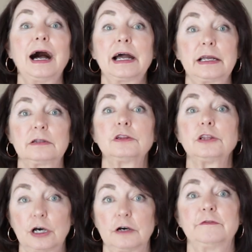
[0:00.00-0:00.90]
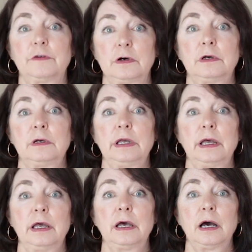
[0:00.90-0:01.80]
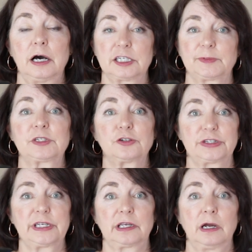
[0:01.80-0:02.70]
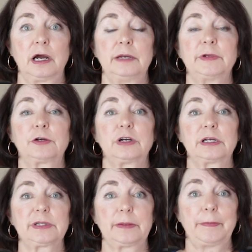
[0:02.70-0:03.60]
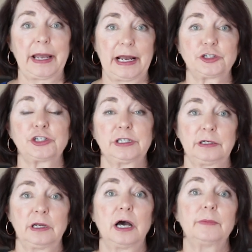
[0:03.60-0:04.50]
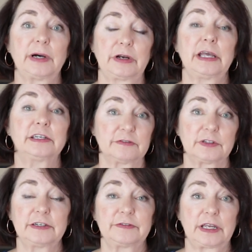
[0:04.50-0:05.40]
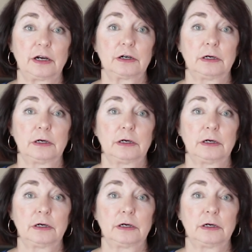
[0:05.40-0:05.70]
I love hospice nursing. I'm incredibly passionate about end-of-life care.